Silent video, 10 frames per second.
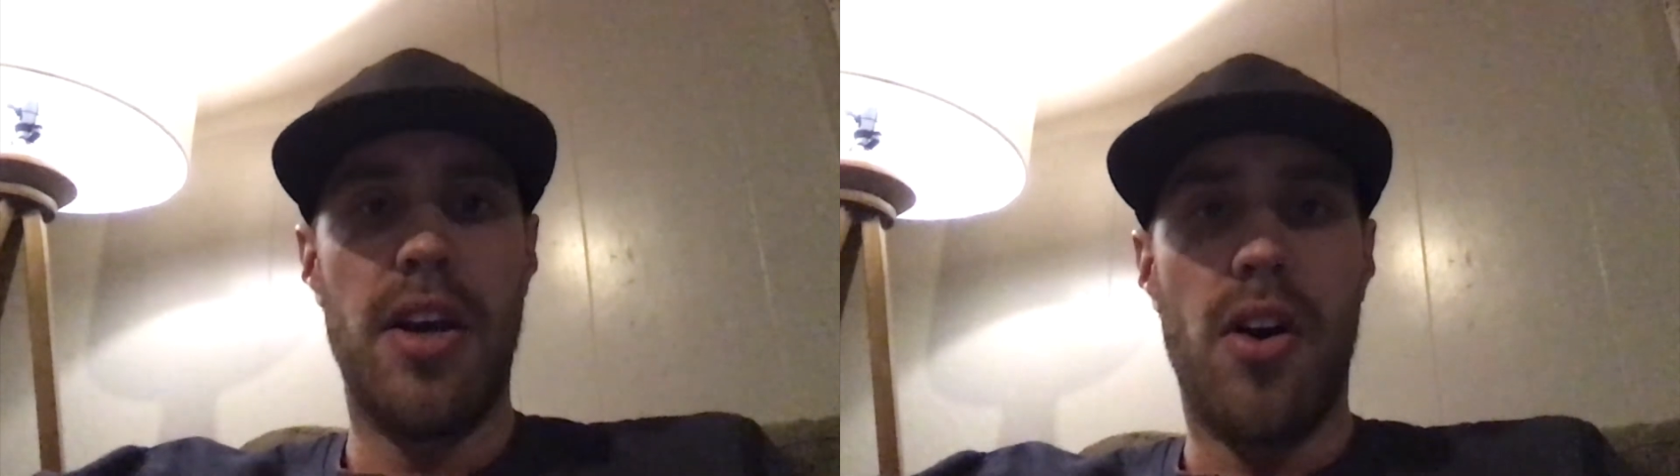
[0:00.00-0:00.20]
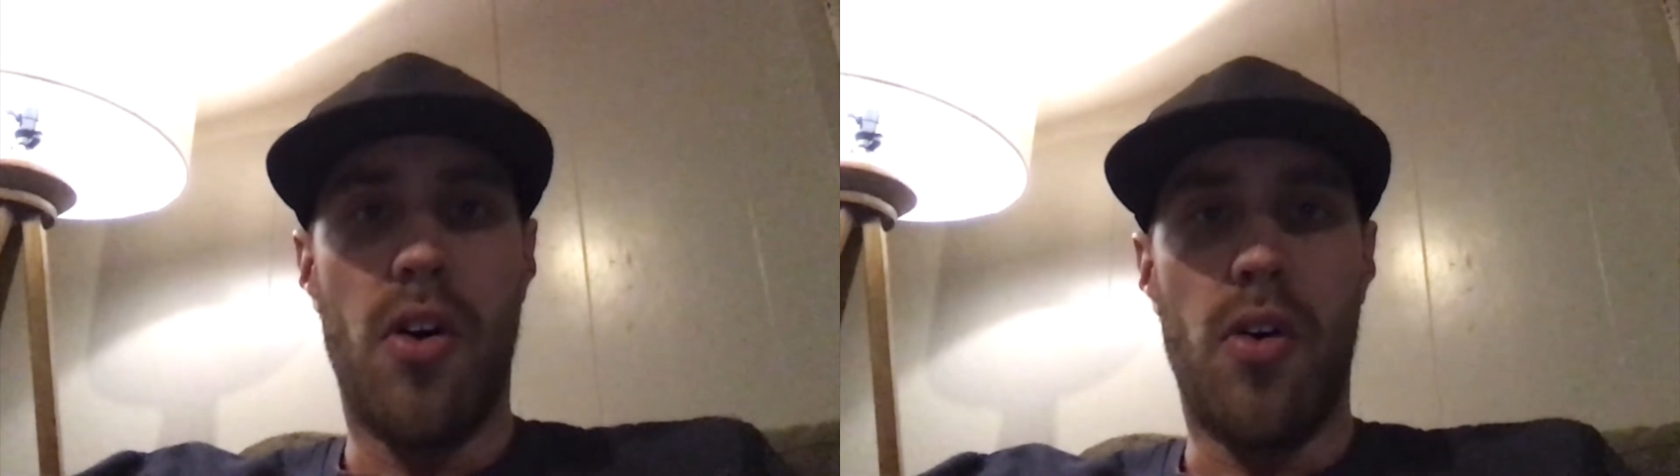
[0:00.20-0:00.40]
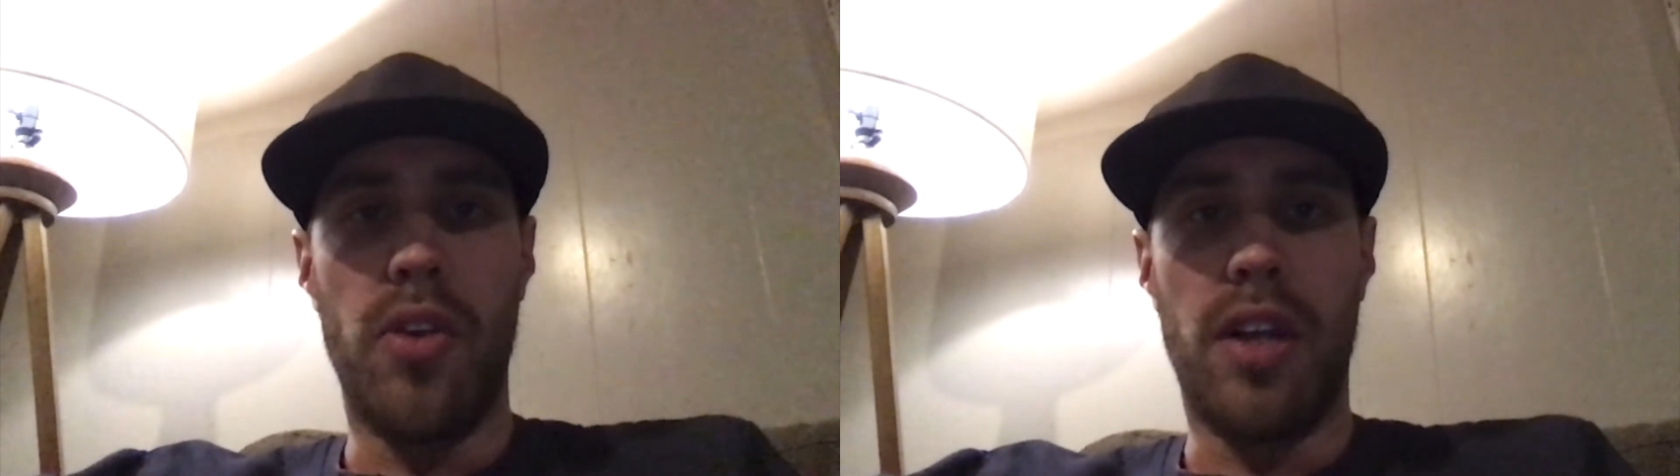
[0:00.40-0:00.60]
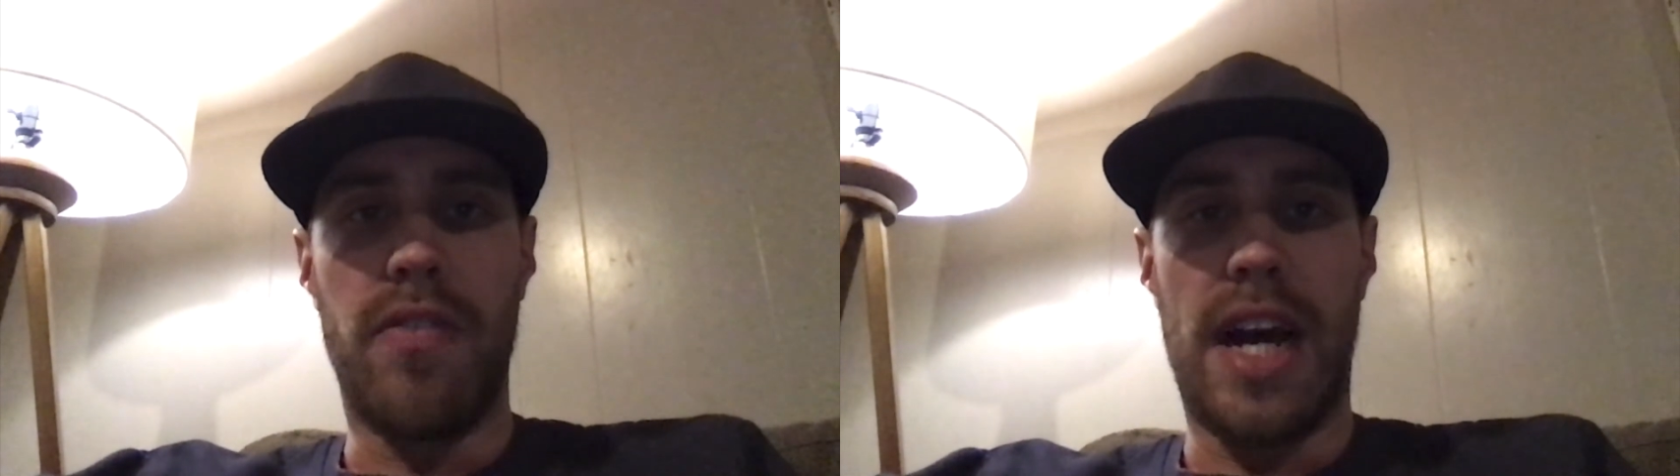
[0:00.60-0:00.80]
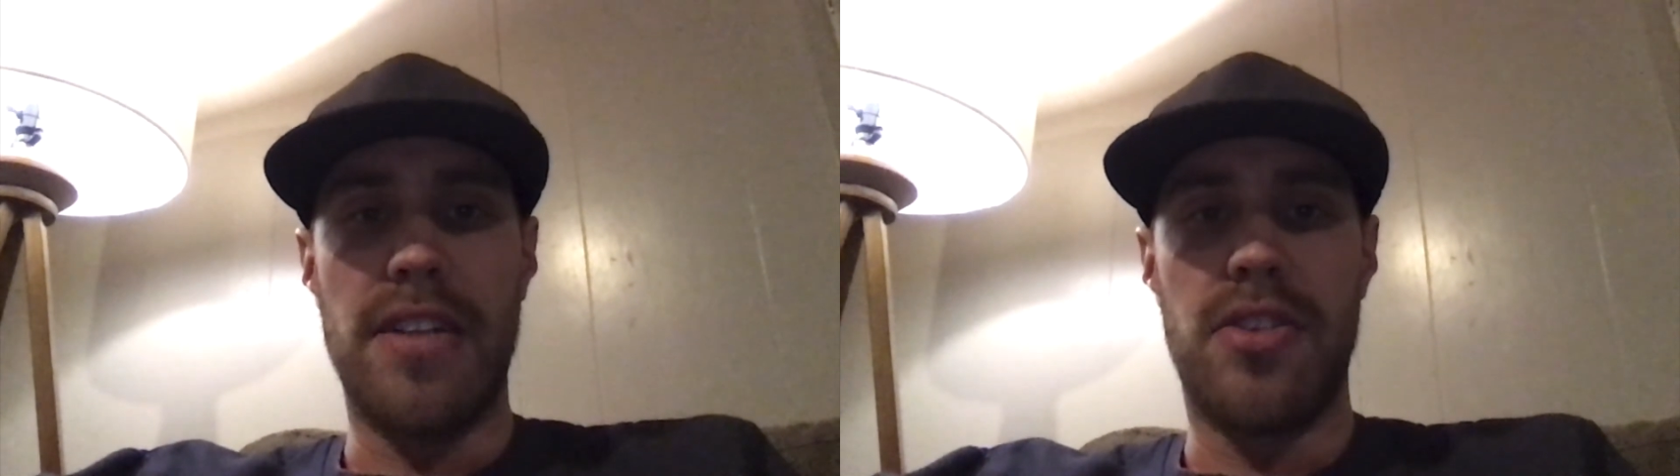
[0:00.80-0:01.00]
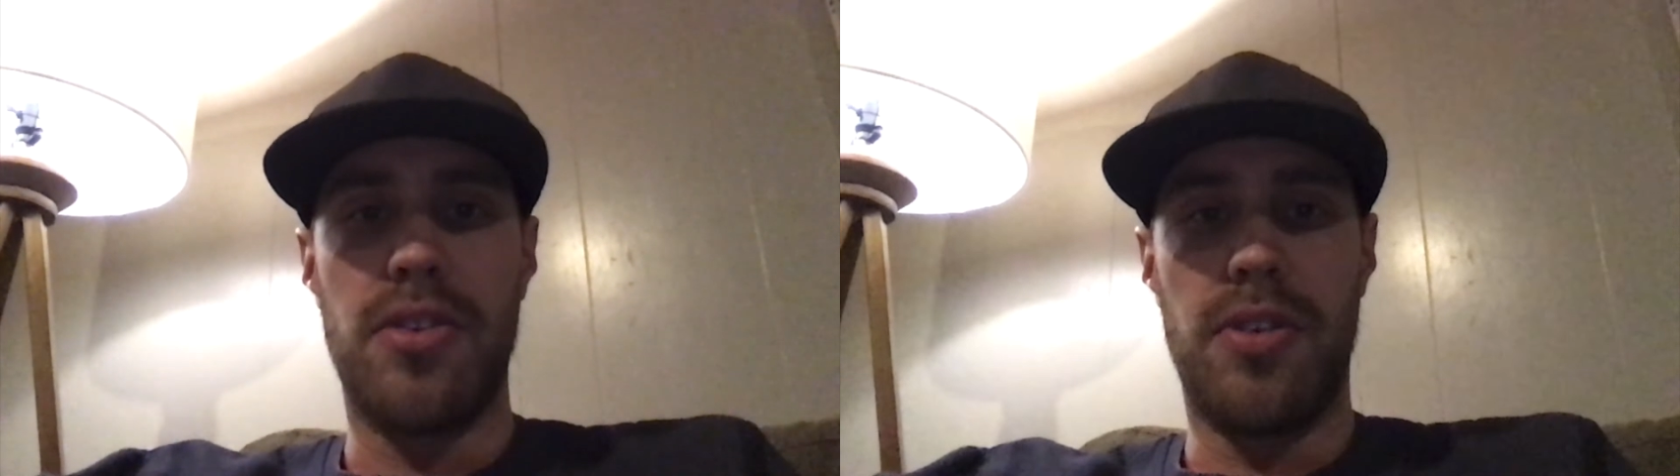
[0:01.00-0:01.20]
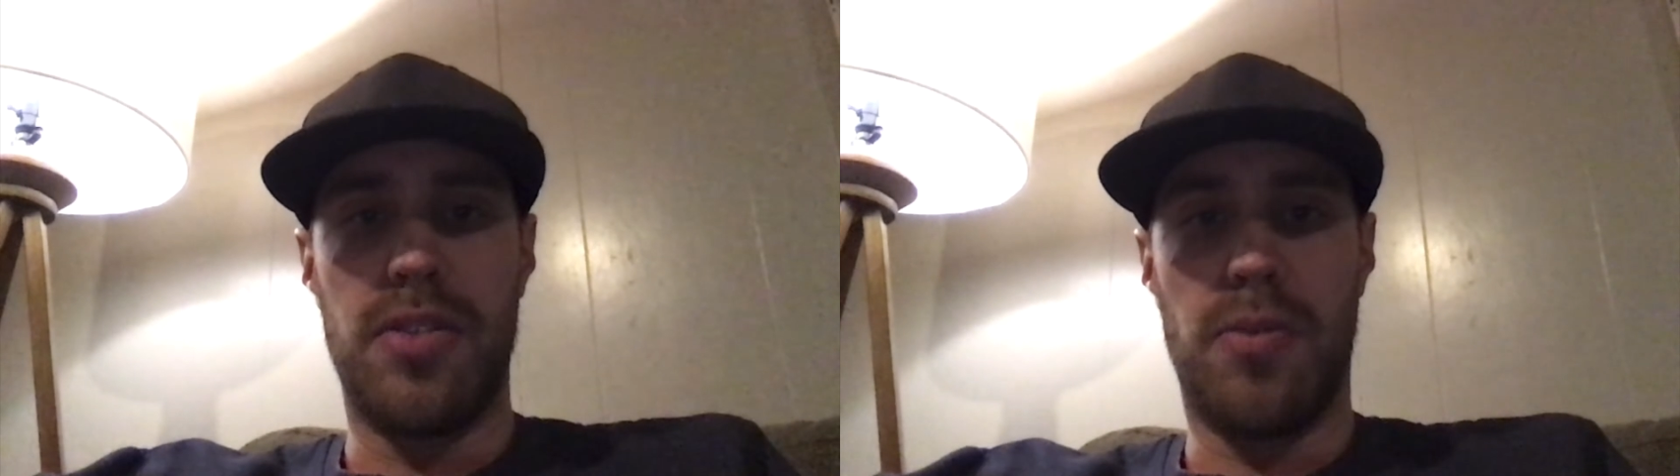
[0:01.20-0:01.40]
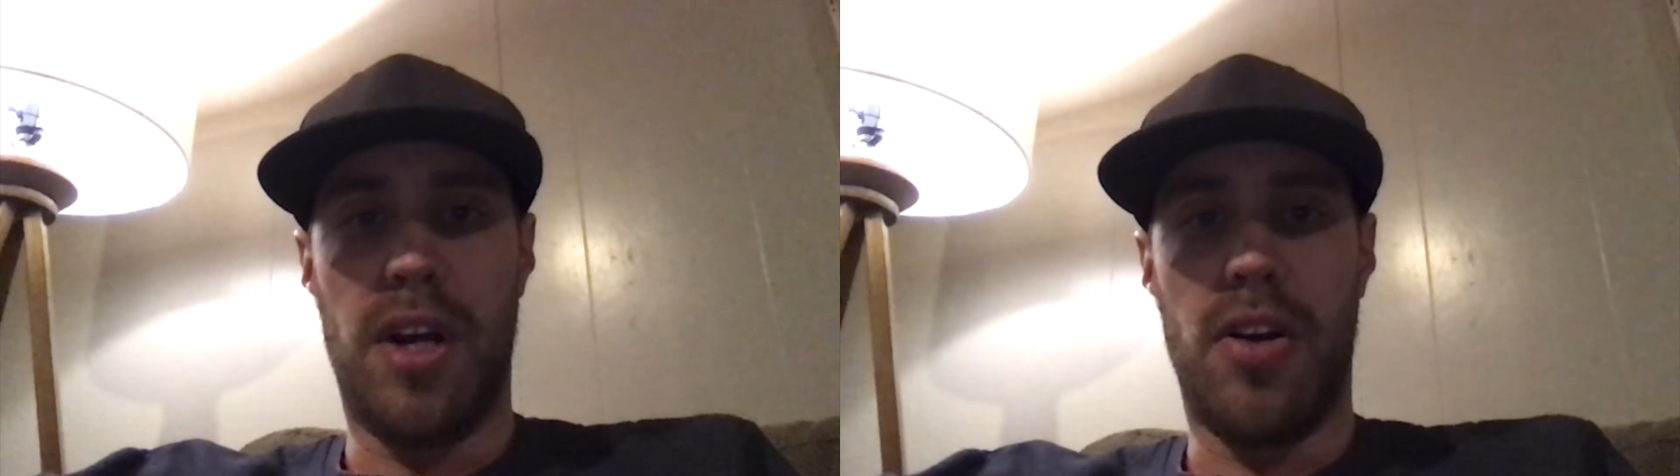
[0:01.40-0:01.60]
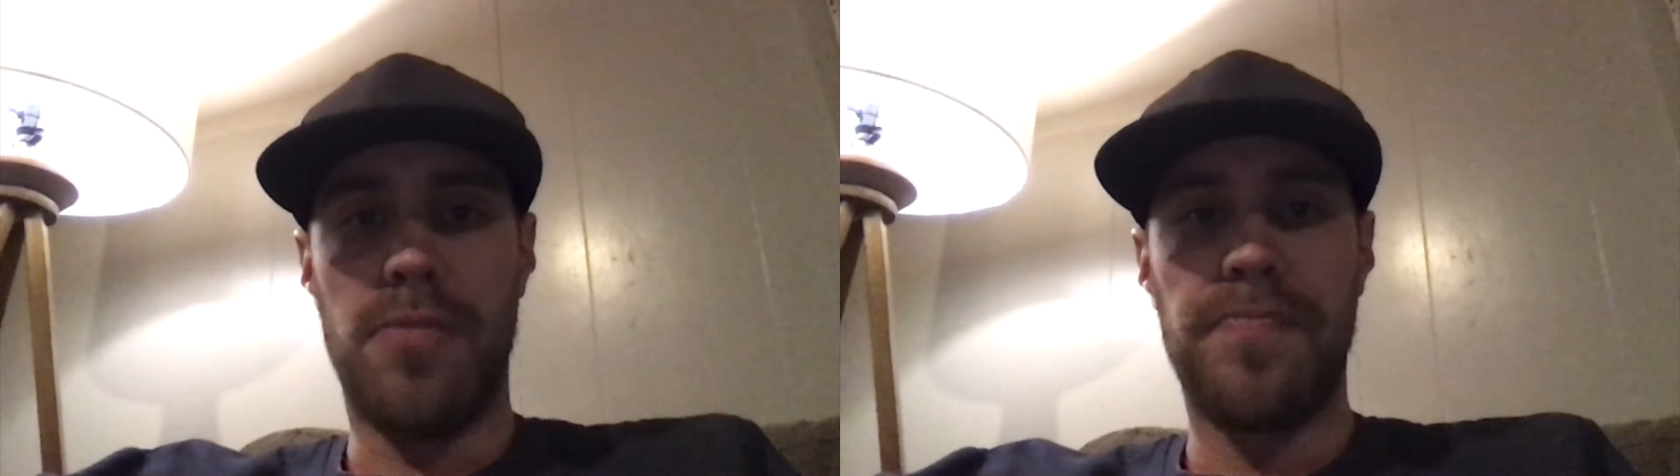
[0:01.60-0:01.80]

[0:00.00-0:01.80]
holding fast to as well.